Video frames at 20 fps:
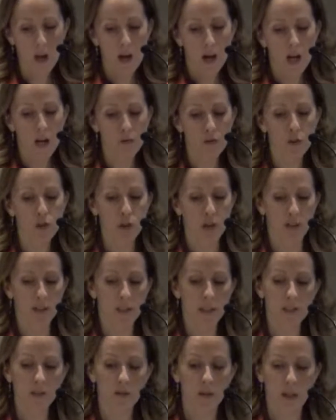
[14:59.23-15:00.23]
And if your child
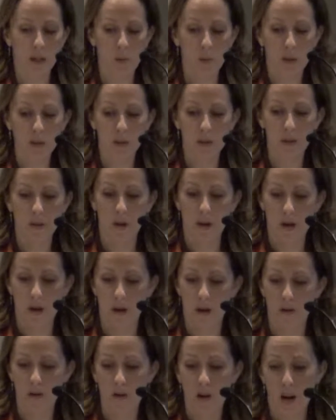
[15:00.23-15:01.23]
needs a liquid, the
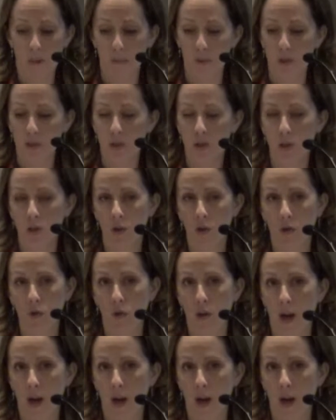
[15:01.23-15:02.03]
other option is to go to a